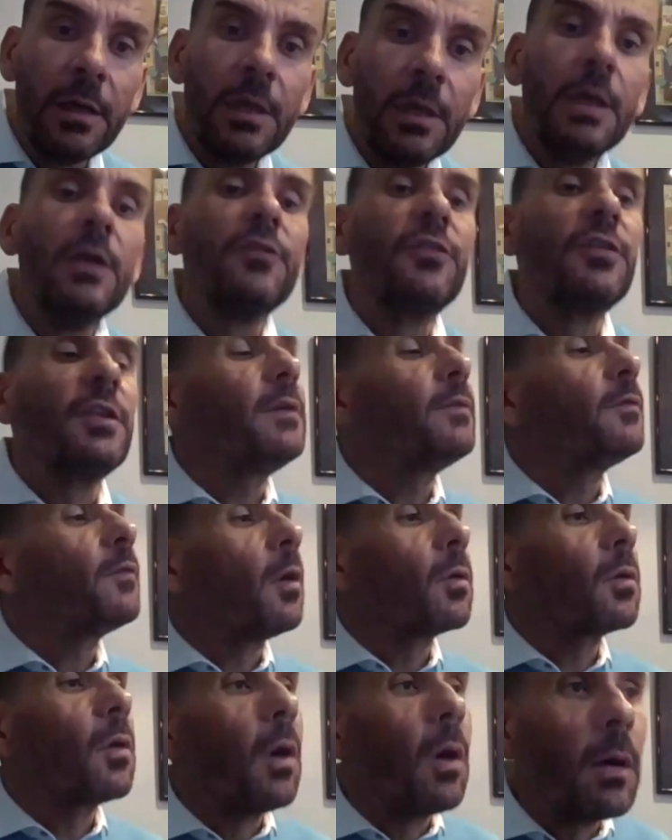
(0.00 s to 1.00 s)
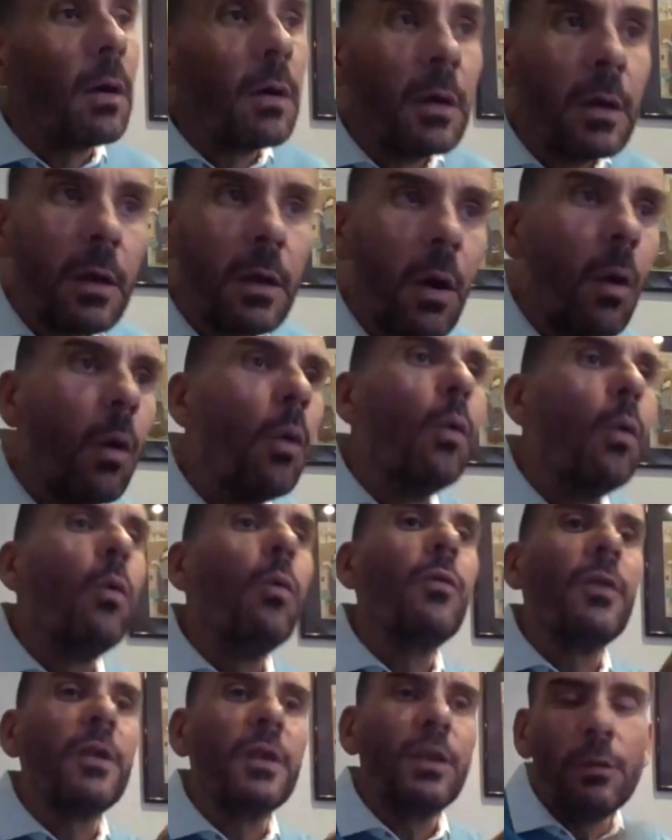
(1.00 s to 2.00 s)
so you've not got all
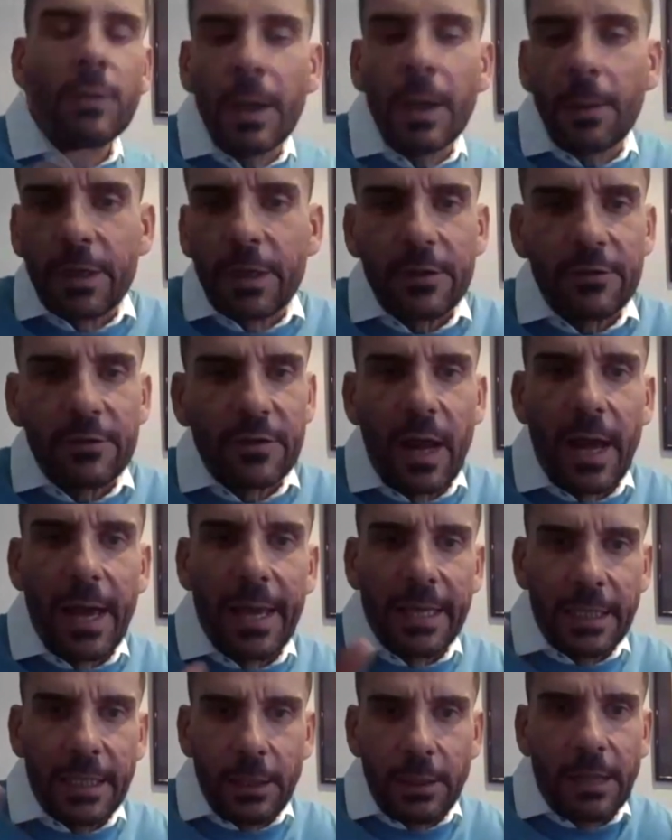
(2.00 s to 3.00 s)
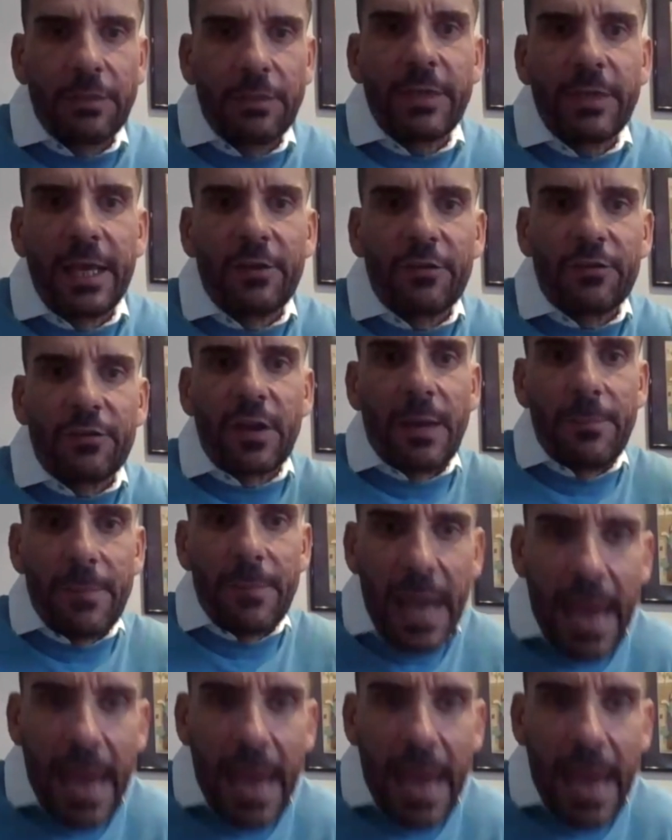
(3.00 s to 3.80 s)
that, you know what it's like, you know, theatre time,